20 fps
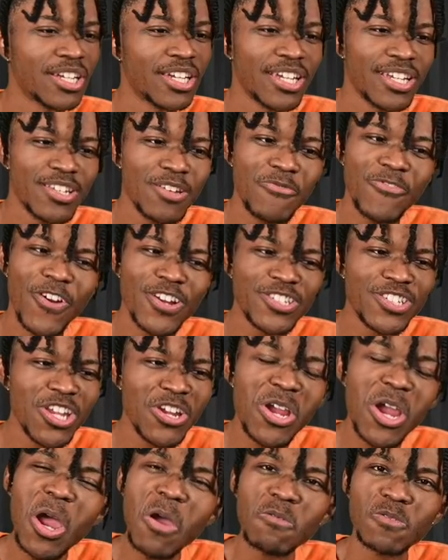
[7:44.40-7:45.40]
He's a first year
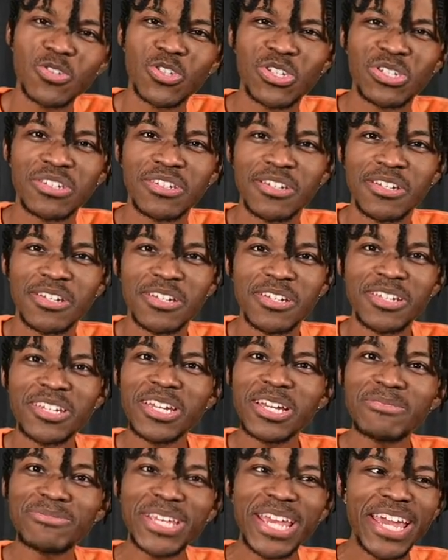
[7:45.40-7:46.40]
coach. You
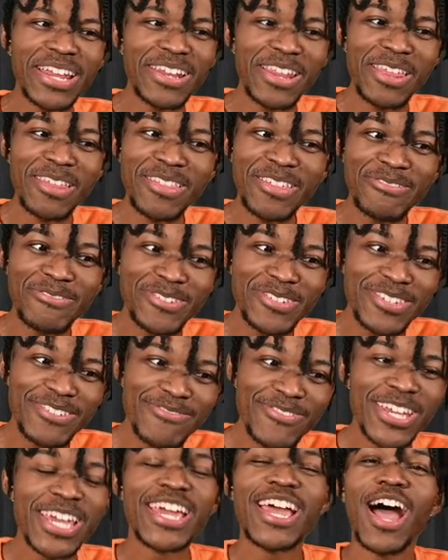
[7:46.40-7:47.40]
know
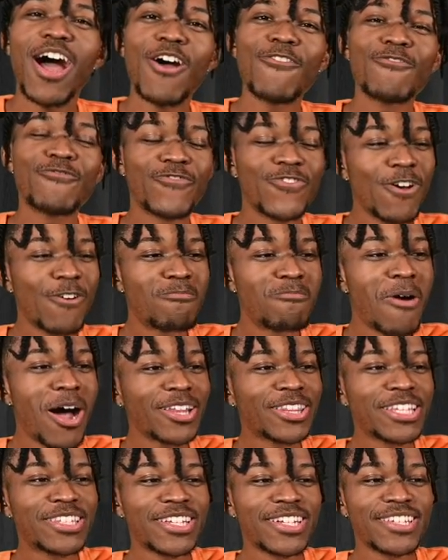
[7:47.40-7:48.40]
what I'm saying? The month
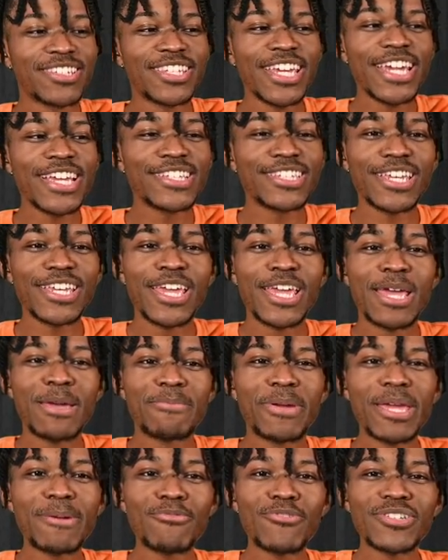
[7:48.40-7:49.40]
into the season,
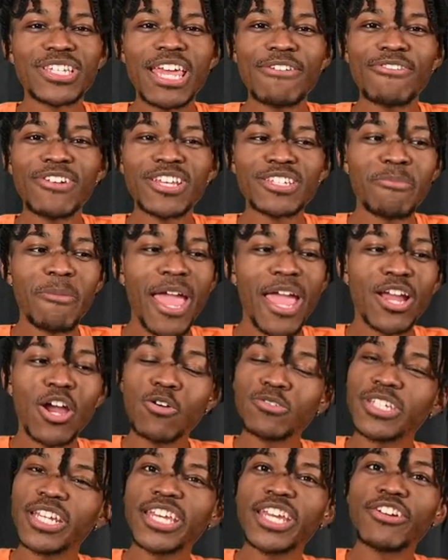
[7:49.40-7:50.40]
people was giving this man
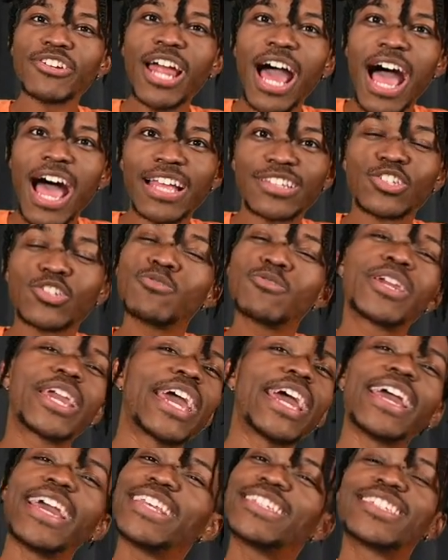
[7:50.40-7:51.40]
coach of the year nods. You
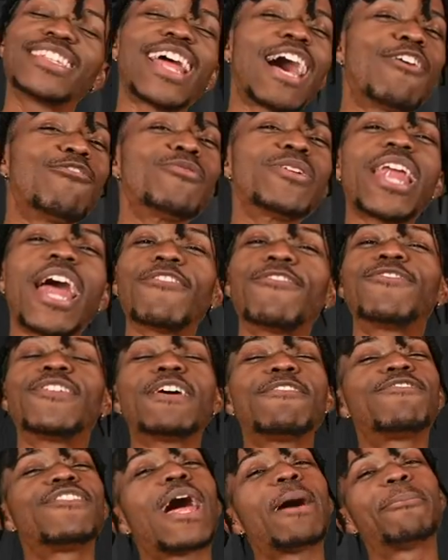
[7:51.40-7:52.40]
can't. It's not. We not flip
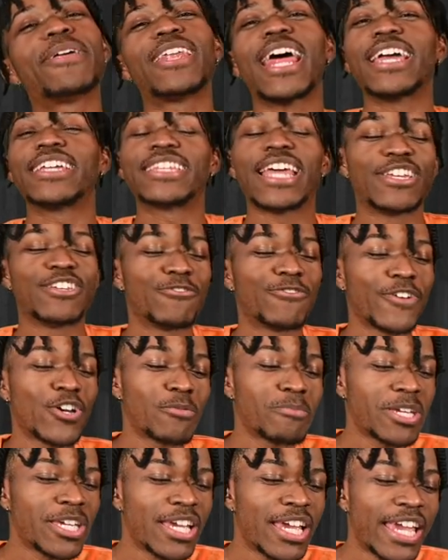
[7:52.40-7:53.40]
flopping like that. You feel
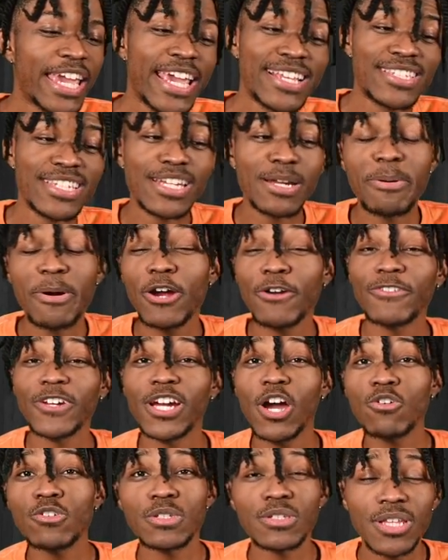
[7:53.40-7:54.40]
me? Is he the perfect
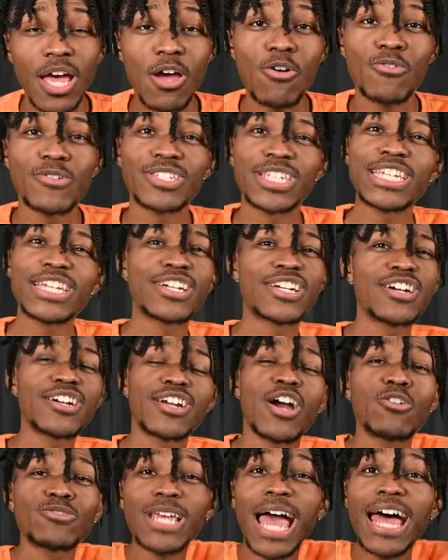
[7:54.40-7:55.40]
coach? No. Is he a good
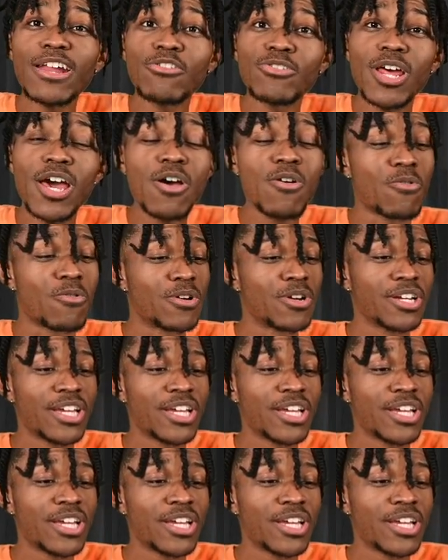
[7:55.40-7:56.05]
coach? I don't know.